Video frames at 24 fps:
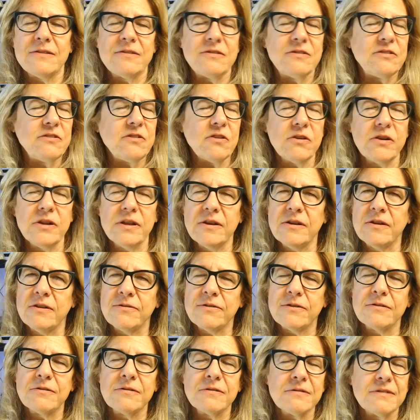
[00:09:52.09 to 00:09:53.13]
Starting
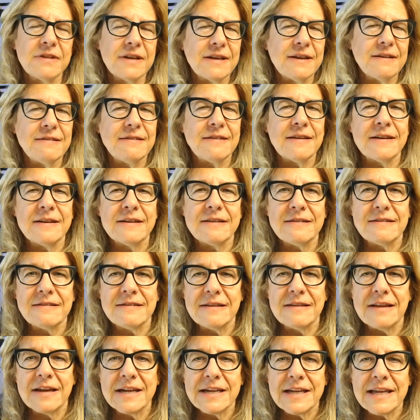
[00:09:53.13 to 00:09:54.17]
over, like I said,
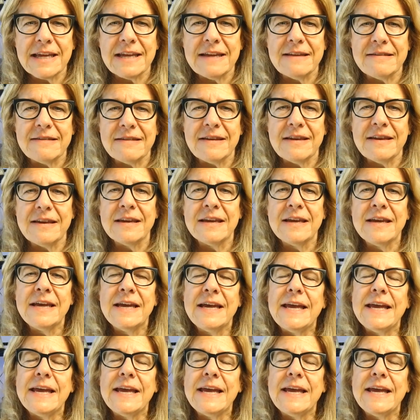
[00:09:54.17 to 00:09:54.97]
it's not easy.